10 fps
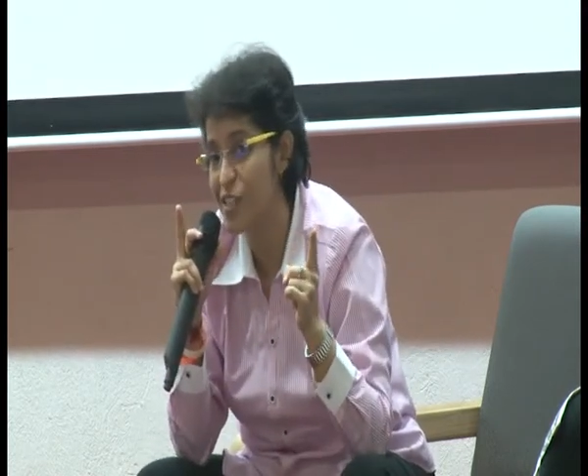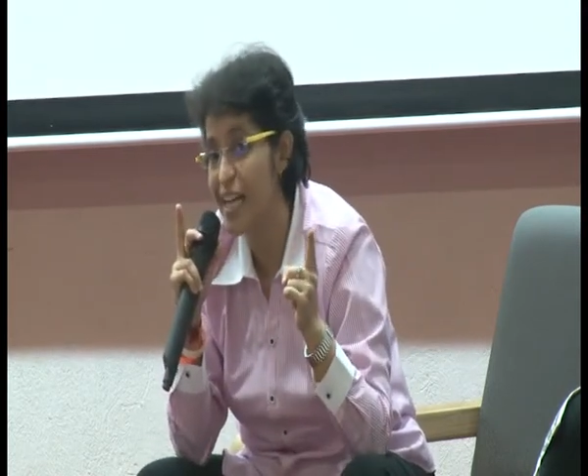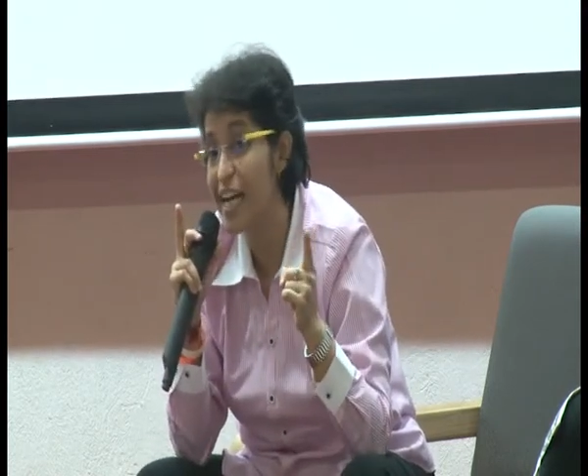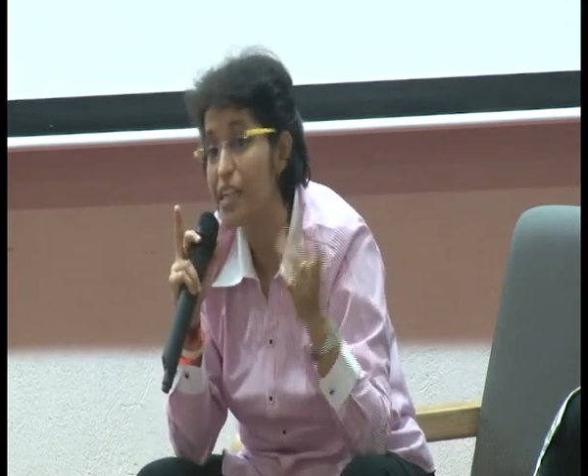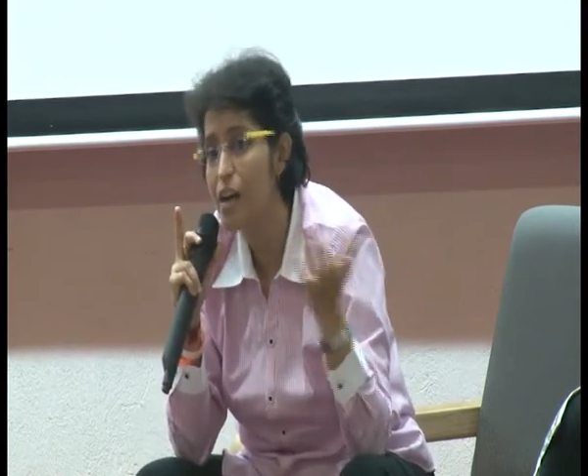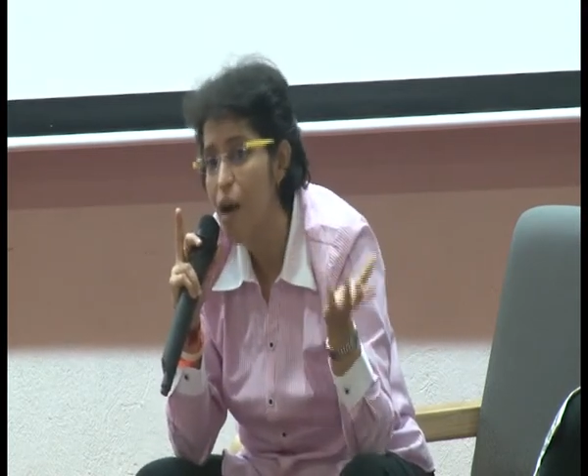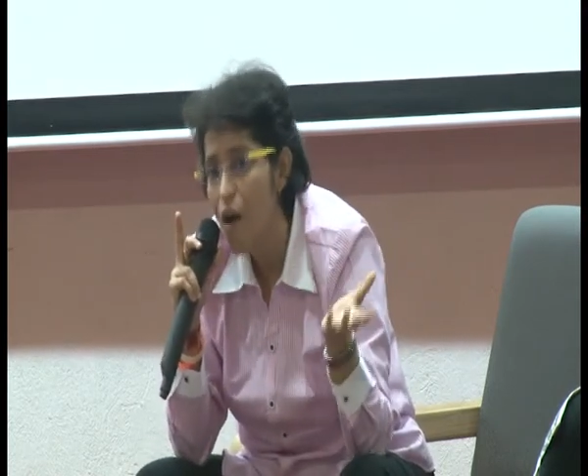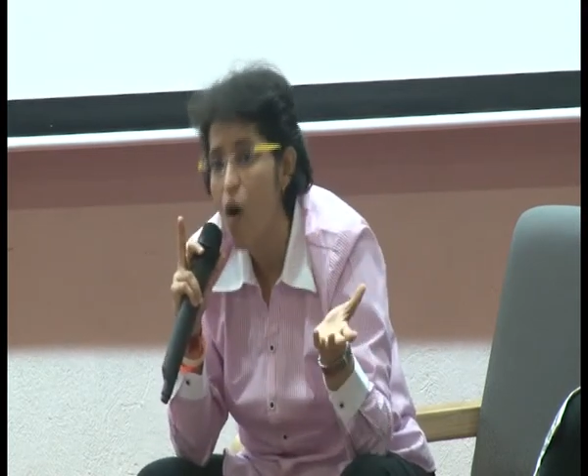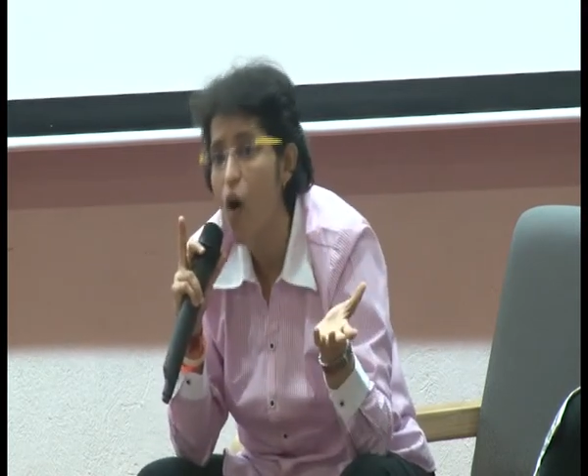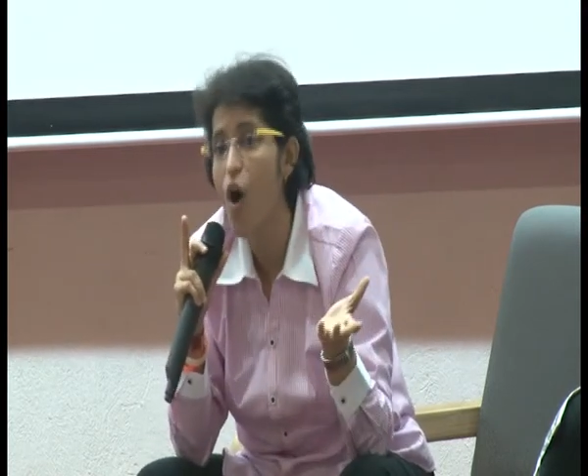color was that?
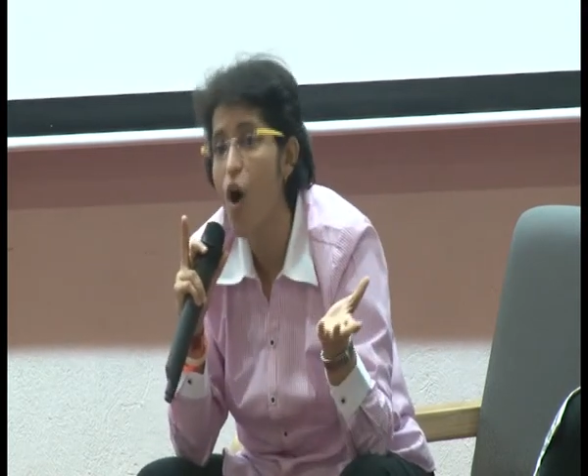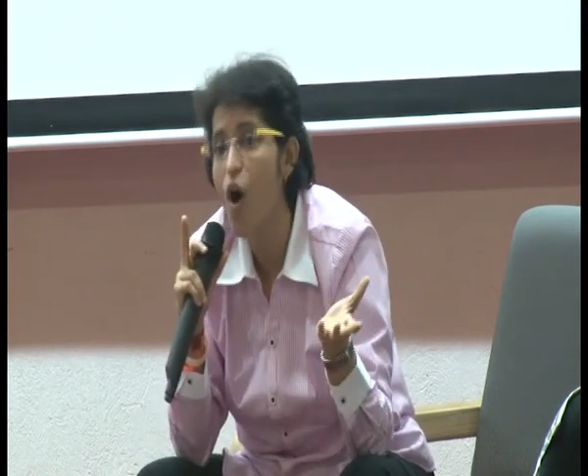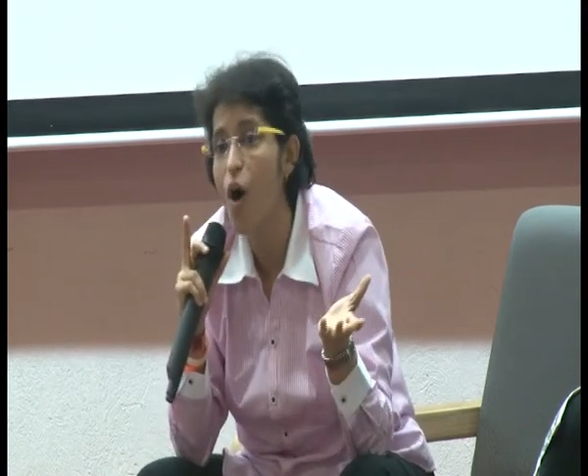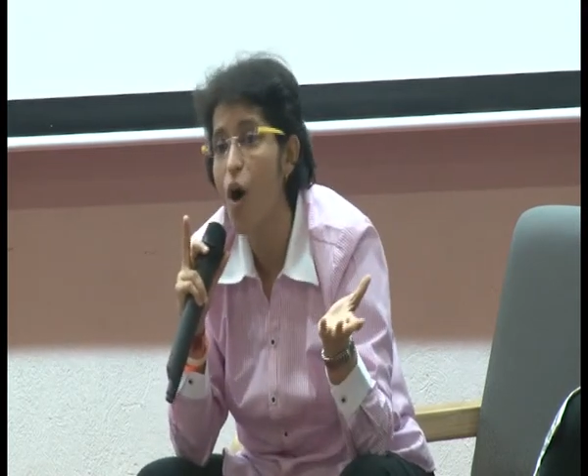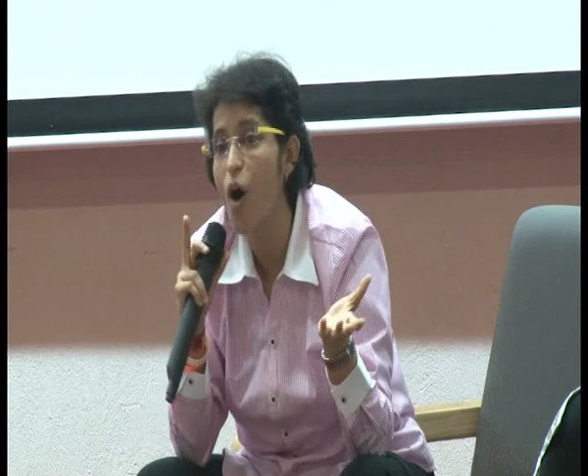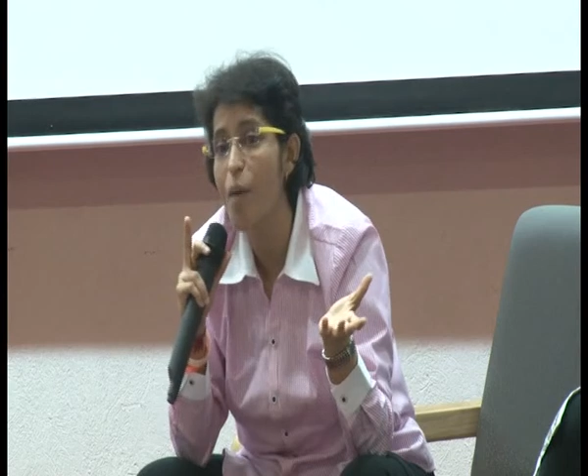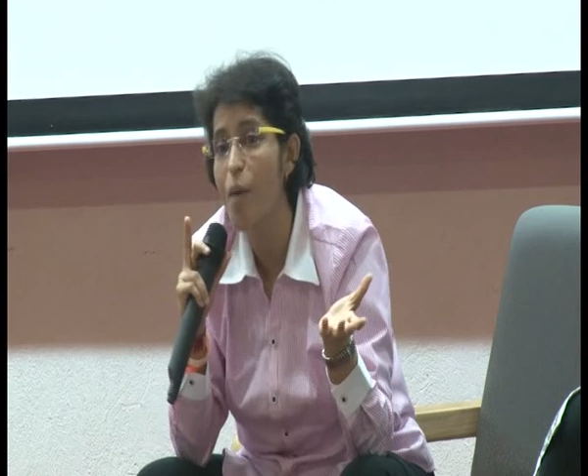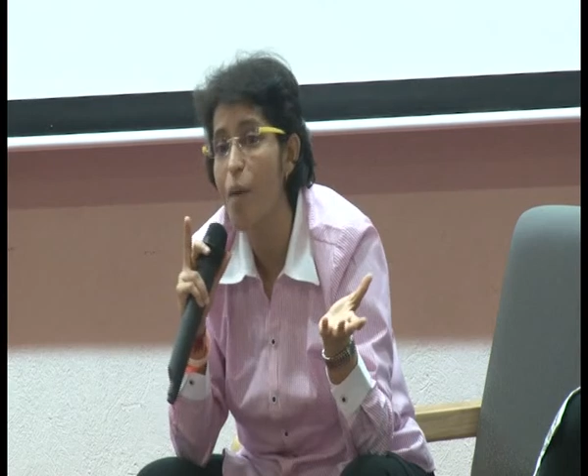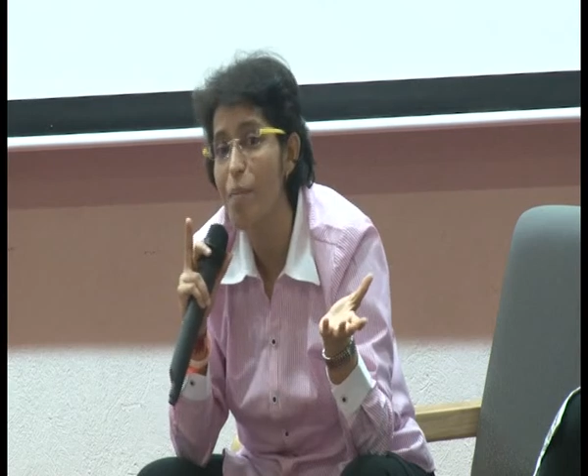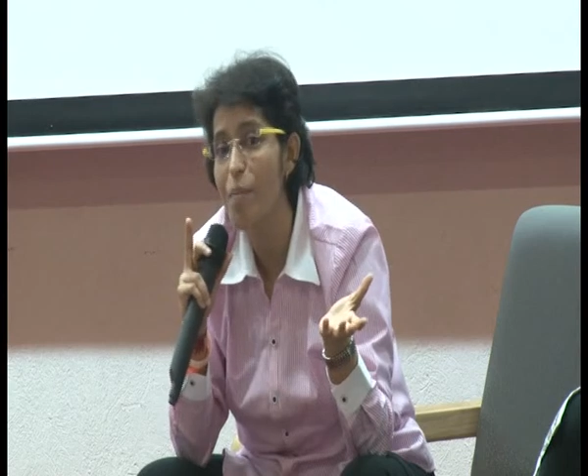
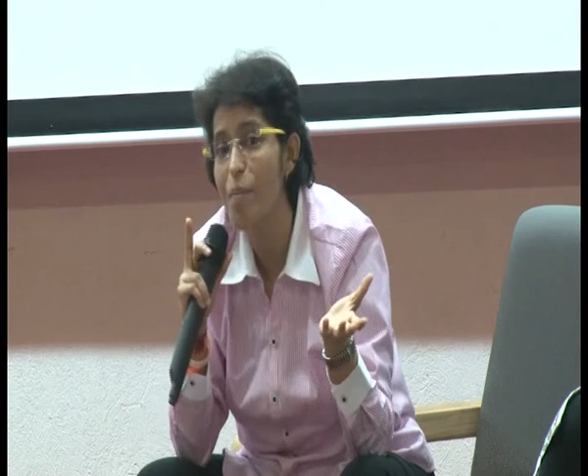So I'm